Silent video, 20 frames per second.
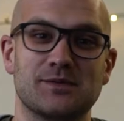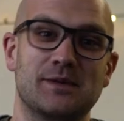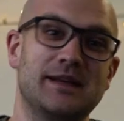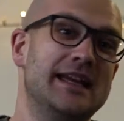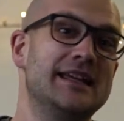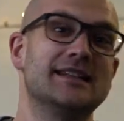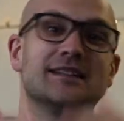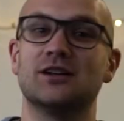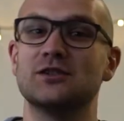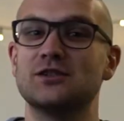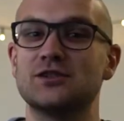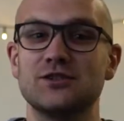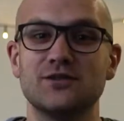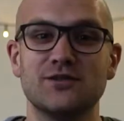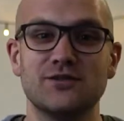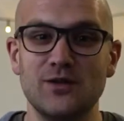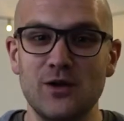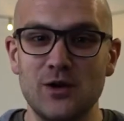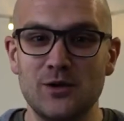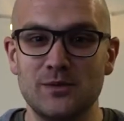We eat lots of
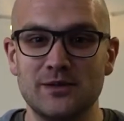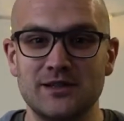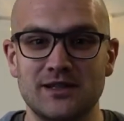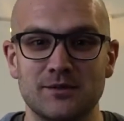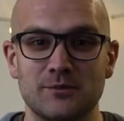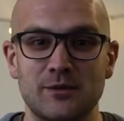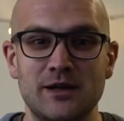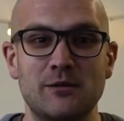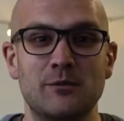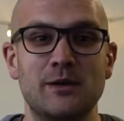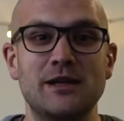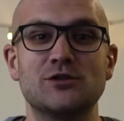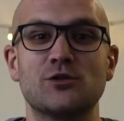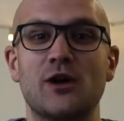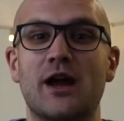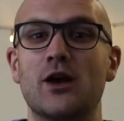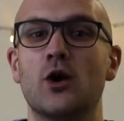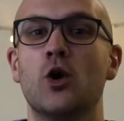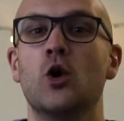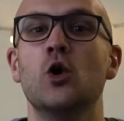food with them. We
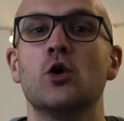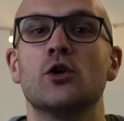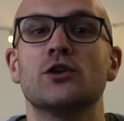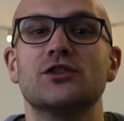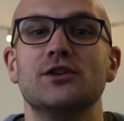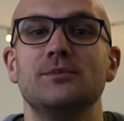try to hook